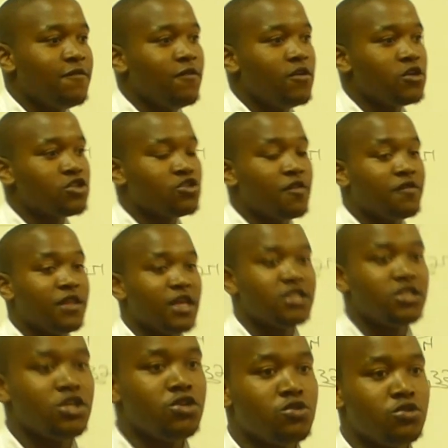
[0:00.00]
a force of
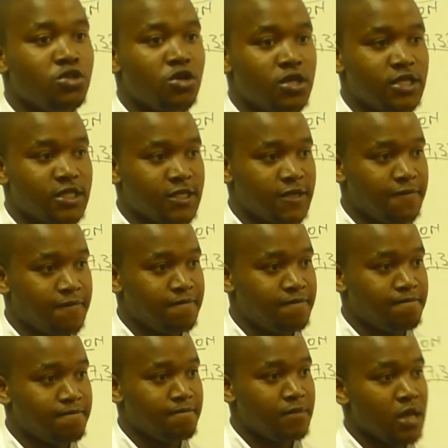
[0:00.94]
30 newtons,
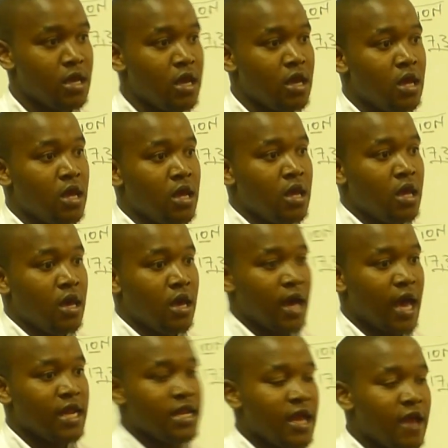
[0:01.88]

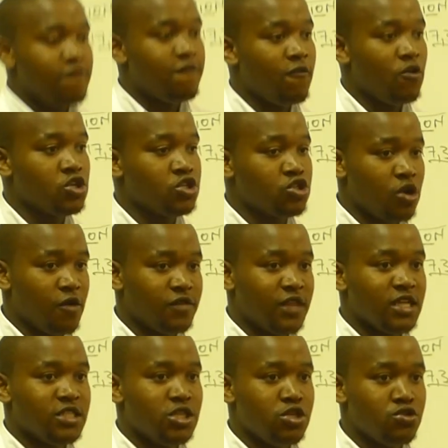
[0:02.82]
right? A force of
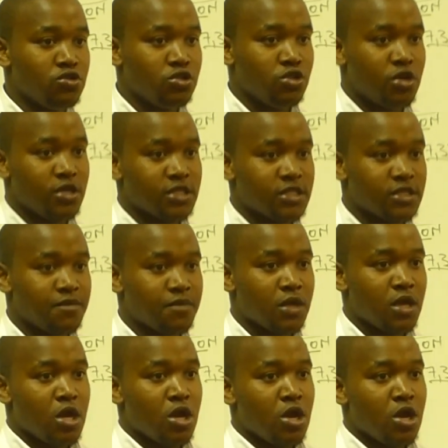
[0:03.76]
30 newtons